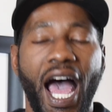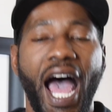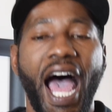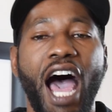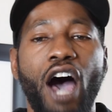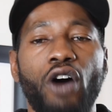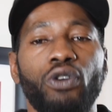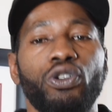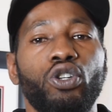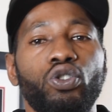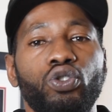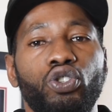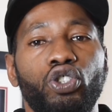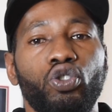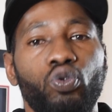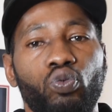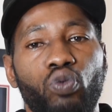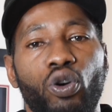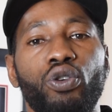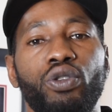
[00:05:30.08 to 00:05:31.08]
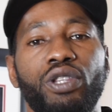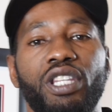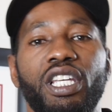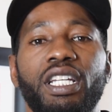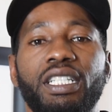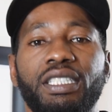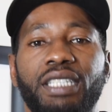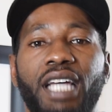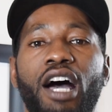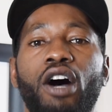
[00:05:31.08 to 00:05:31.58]
How don't you work
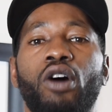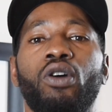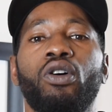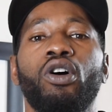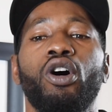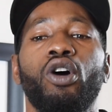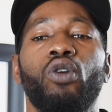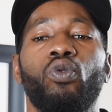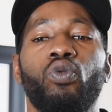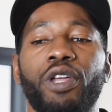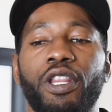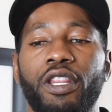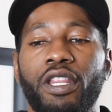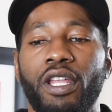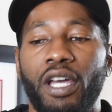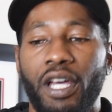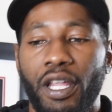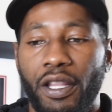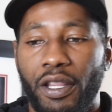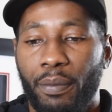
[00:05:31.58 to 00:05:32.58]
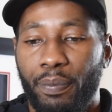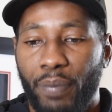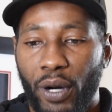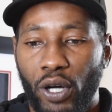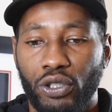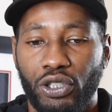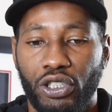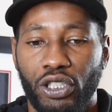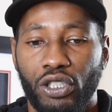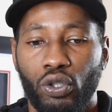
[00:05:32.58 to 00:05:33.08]
things out with the
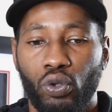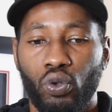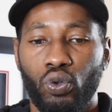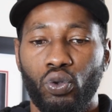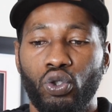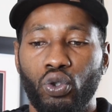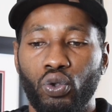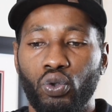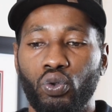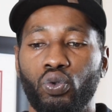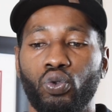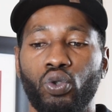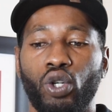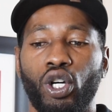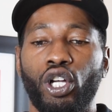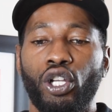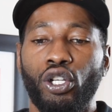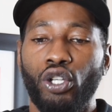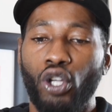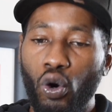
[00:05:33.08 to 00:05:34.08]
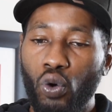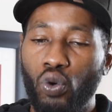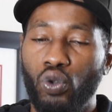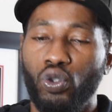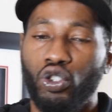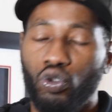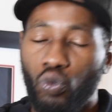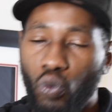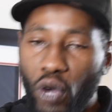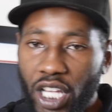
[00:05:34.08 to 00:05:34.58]
person who you know
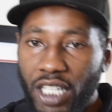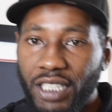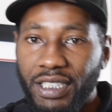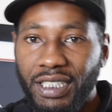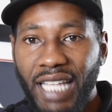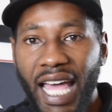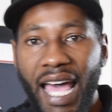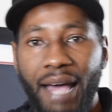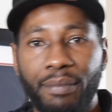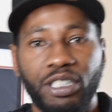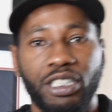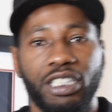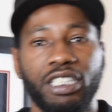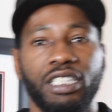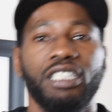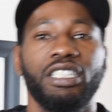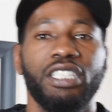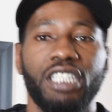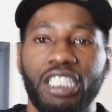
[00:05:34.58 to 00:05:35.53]
who's well established in the